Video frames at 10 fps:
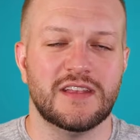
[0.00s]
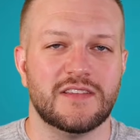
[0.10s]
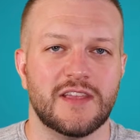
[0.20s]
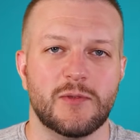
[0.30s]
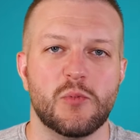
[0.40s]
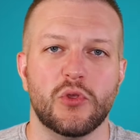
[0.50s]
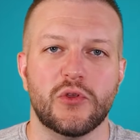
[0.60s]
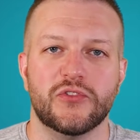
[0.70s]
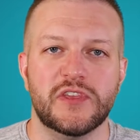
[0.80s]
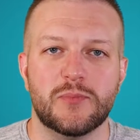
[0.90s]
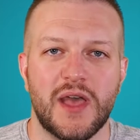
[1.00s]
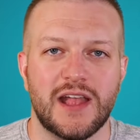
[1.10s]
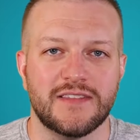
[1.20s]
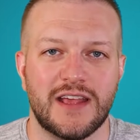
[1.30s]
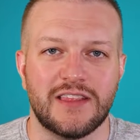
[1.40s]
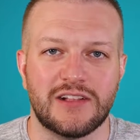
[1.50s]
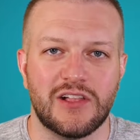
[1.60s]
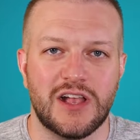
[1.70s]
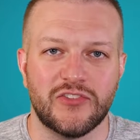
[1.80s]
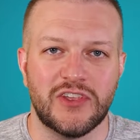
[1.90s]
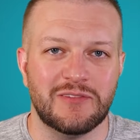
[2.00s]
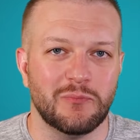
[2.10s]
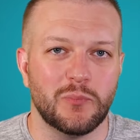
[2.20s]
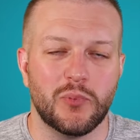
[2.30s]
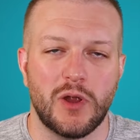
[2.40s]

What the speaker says: It's time to pull those knee pads out of the closet and